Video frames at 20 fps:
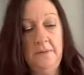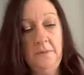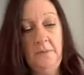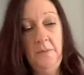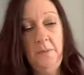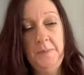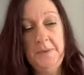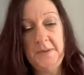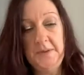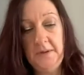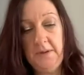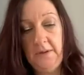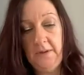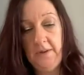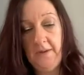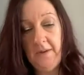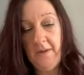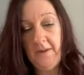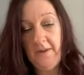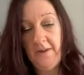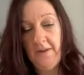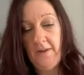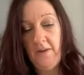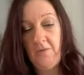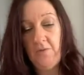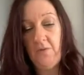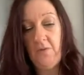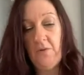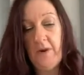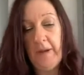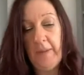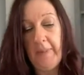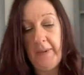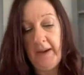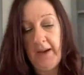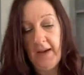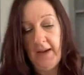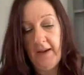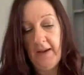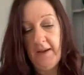oops, of raw
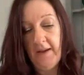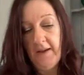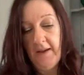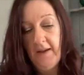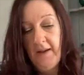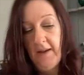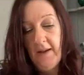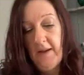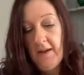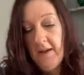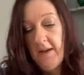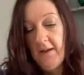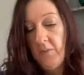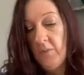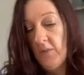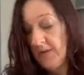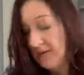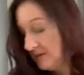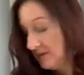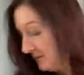alpaca. I want to